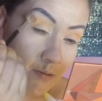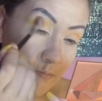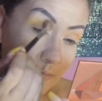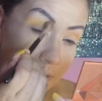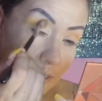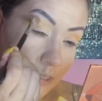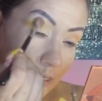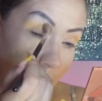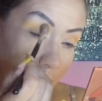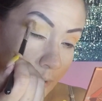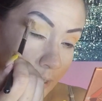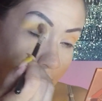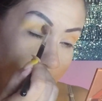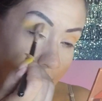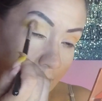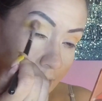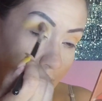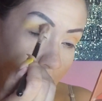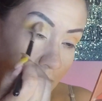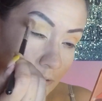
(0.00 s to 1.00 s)
blowing
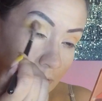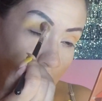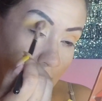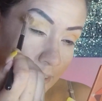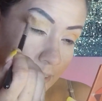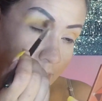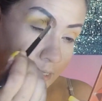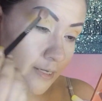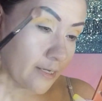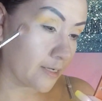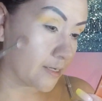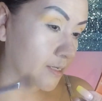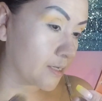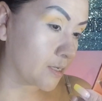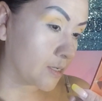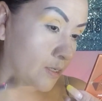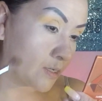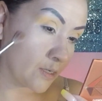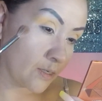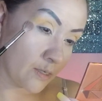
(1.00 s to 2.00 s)
it out like that,
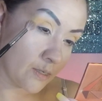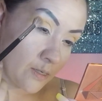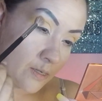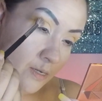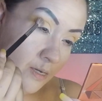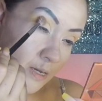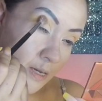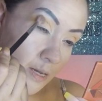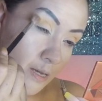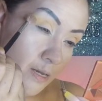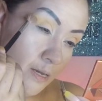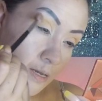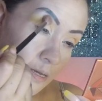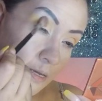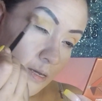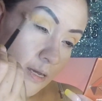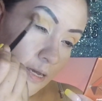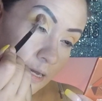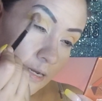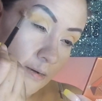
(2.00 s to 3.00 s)

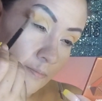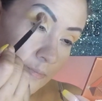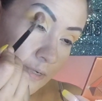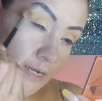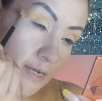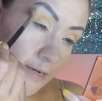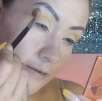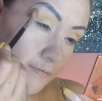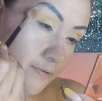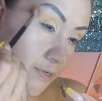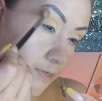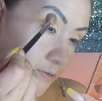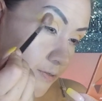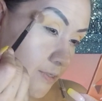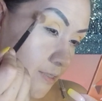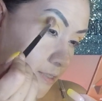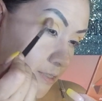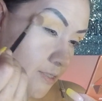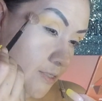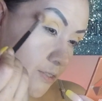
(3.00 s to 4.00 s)
and I'm not even
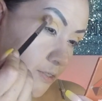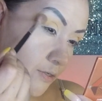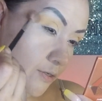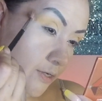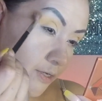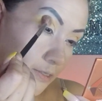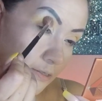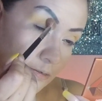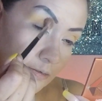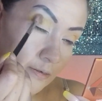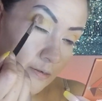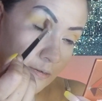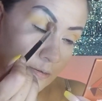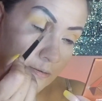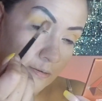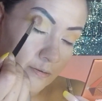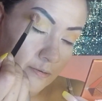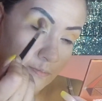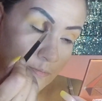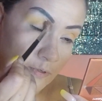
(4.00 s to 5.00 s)
using the circular. I'm
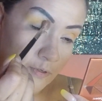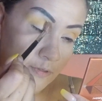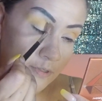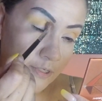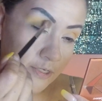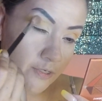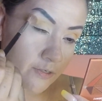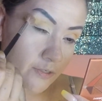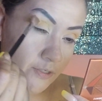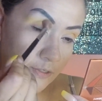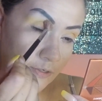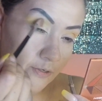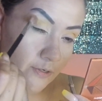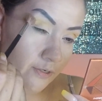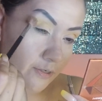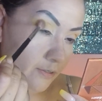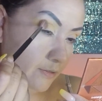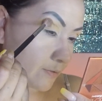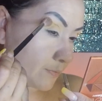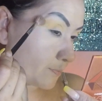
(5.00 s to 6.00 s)
supposed to use
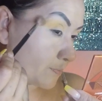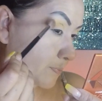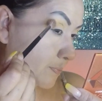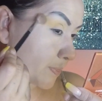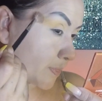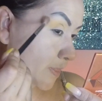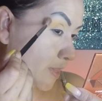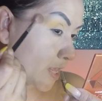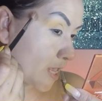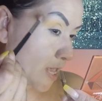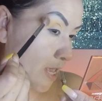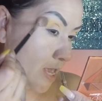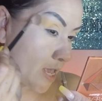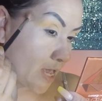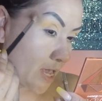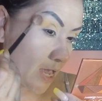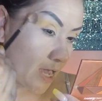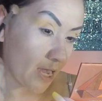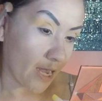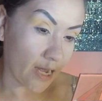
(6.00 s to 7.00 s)
circular.
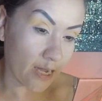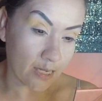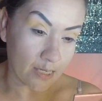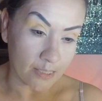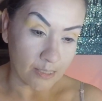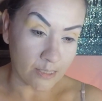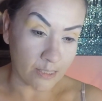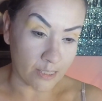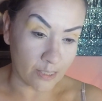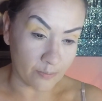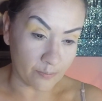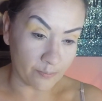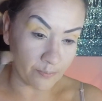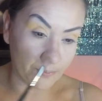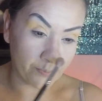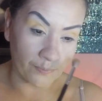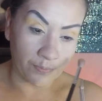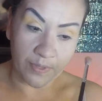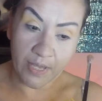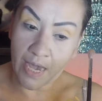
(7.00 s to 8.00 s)
And
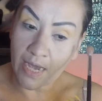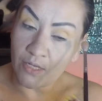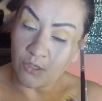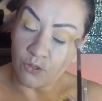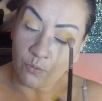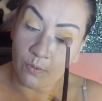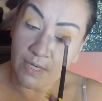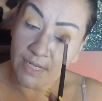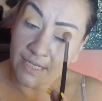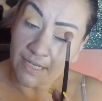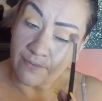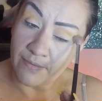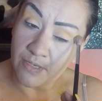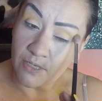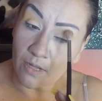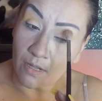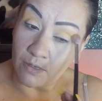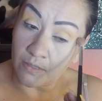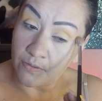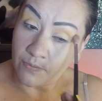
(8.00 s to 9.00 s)
yeah,
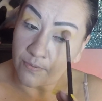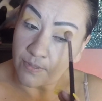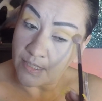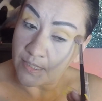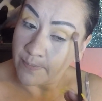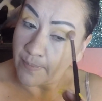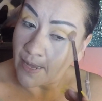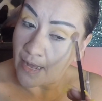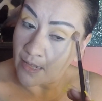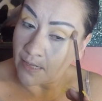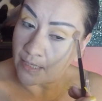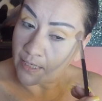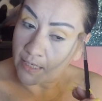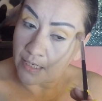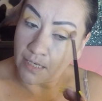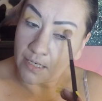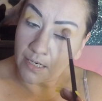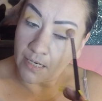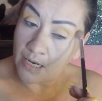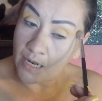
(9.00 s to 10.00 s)
$27 for this palette
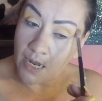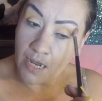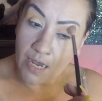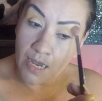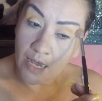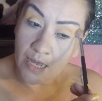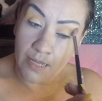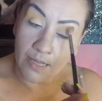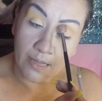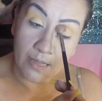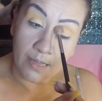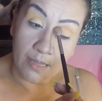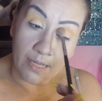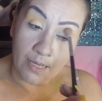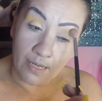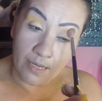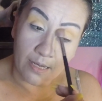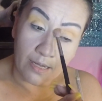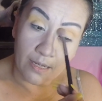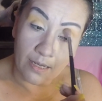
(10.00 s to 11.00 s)

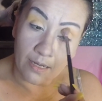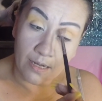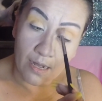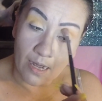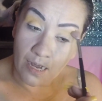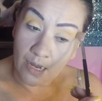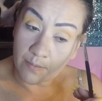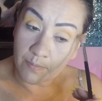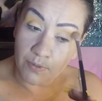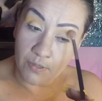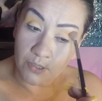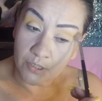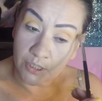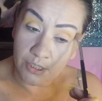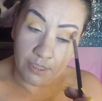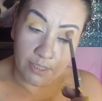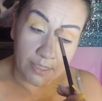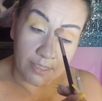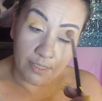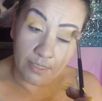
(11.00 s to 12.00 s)
that I
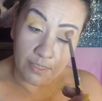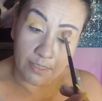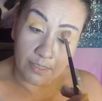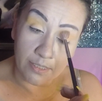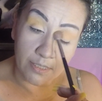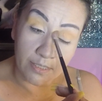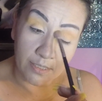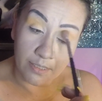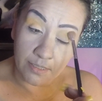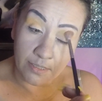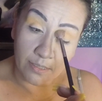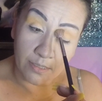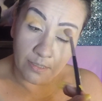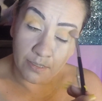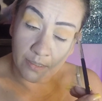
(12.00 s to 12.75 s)
purchased